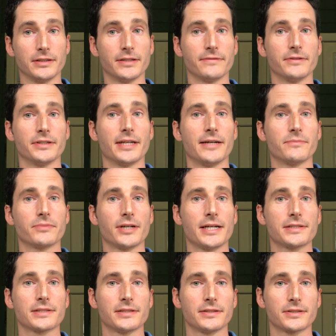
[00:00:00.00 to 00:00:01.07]
live in that
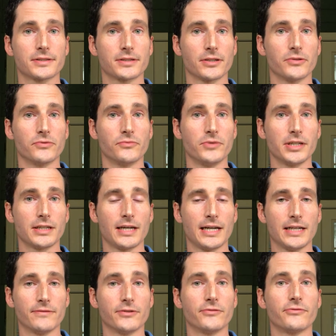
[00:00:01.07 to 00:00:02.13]
presence, so we
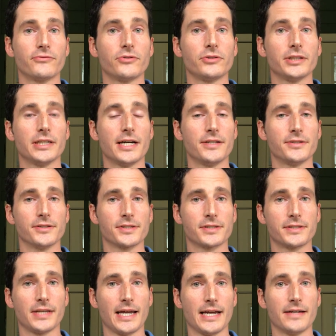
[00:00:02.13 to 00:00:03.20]
can't even fully
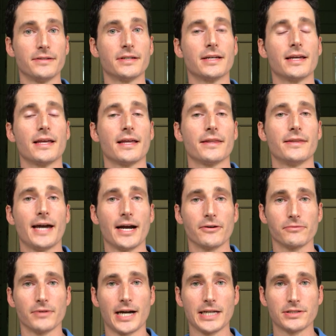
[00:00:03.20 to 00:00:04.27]
understand that
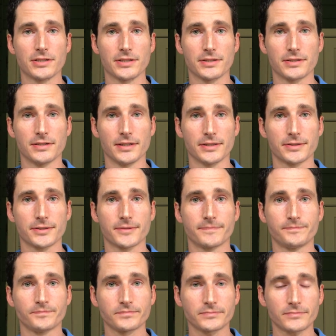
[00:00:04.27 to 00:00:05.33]
righteousness.
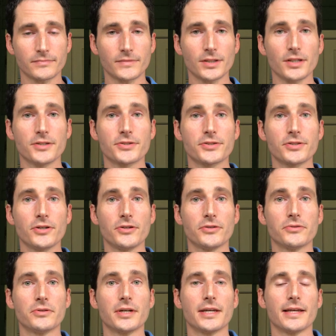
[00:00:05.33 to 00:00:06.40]

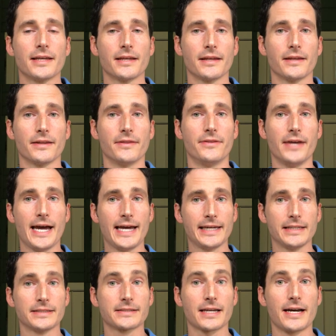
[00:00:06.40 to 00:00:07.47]
So
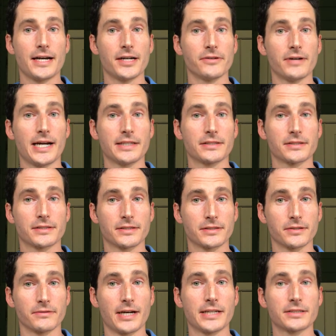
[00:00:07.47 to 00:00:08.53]
that entire righteousness,
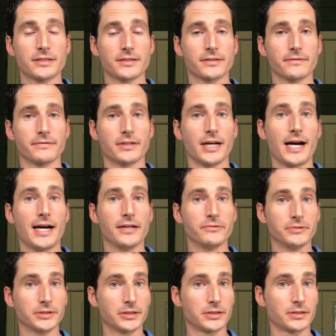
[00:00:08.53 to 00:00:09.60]
the righteousness of God,
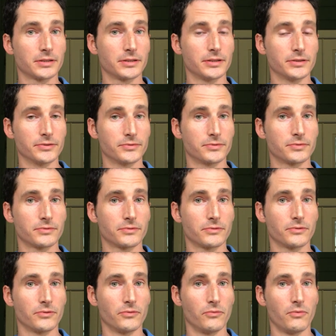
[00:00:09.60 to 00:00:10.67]
which is
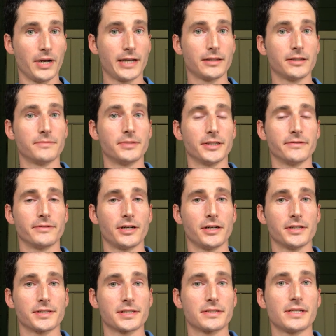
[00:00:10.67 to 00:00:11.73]
well above
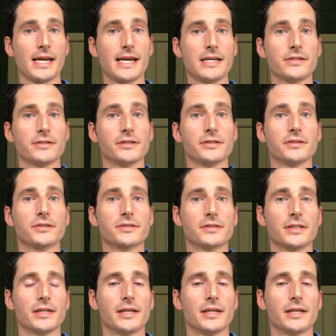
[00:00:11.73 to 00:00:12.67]
our standards,